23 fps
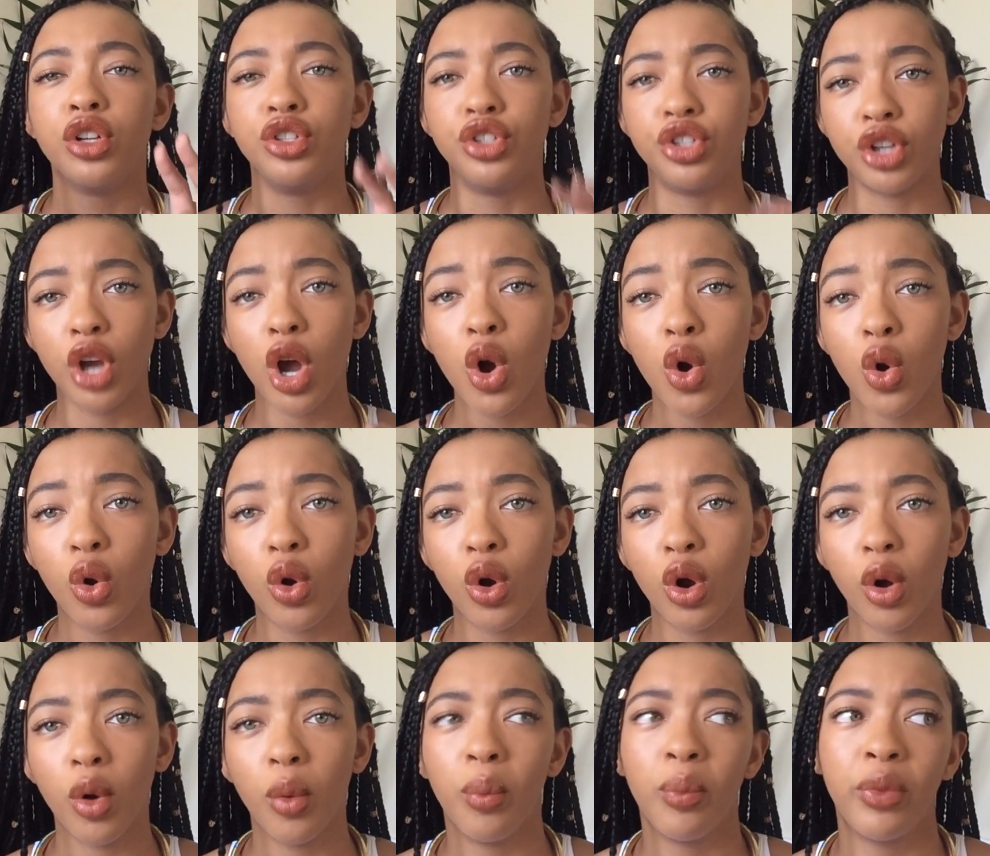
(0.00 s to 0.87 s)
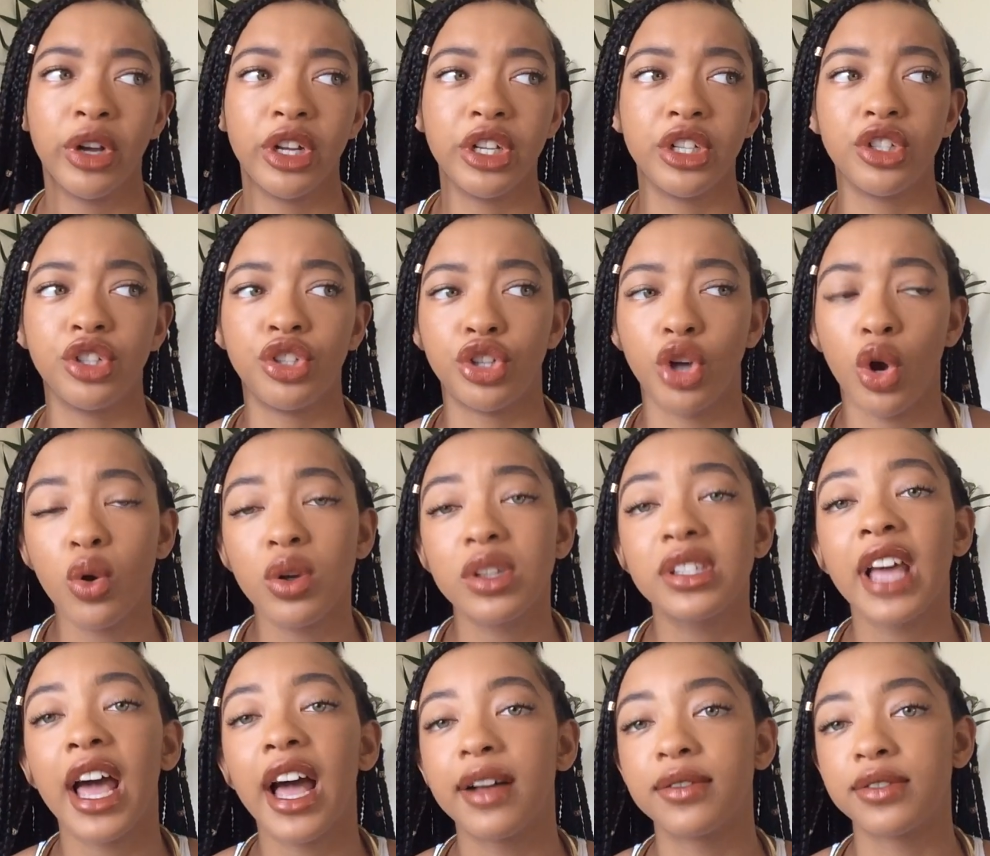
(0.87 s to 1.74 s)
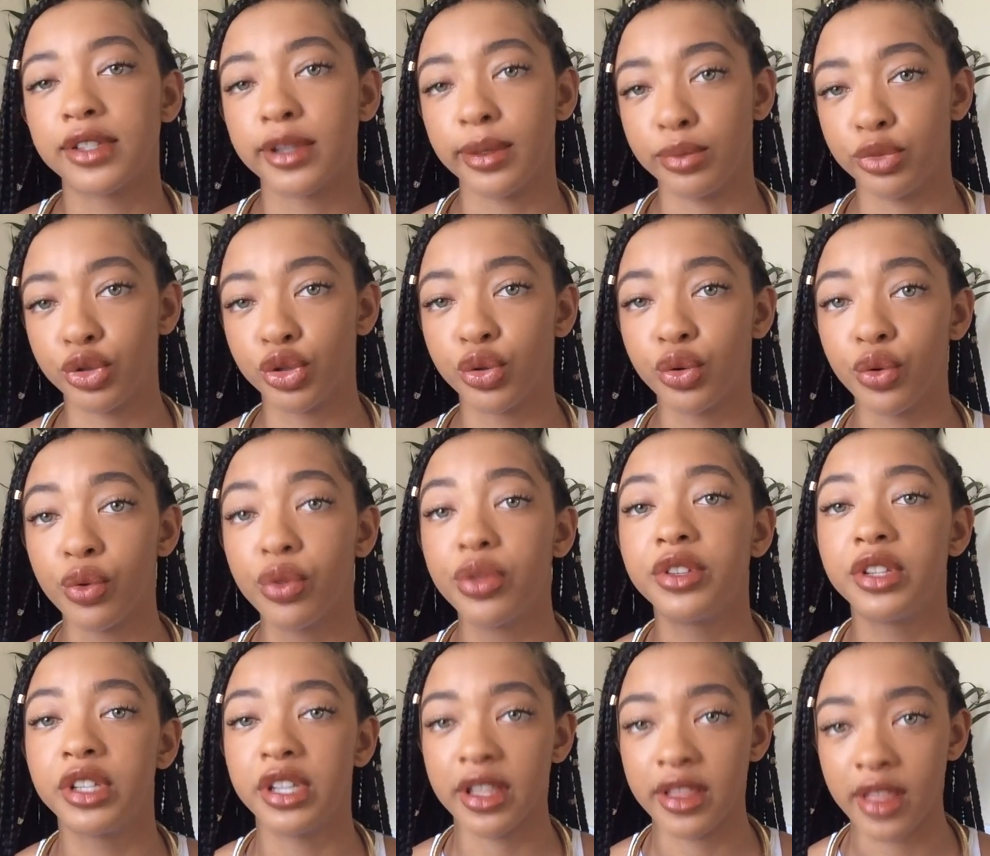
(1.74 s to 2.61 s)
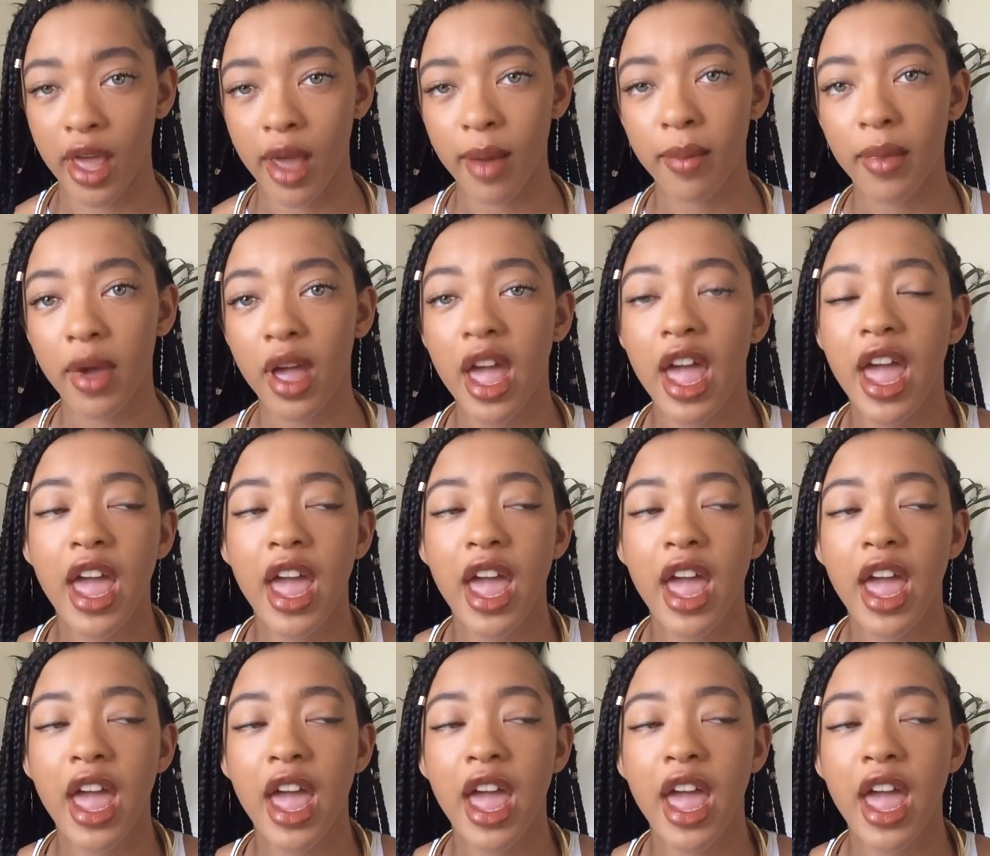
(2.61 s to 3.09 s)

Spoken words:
joke, but jokes have some truth to them.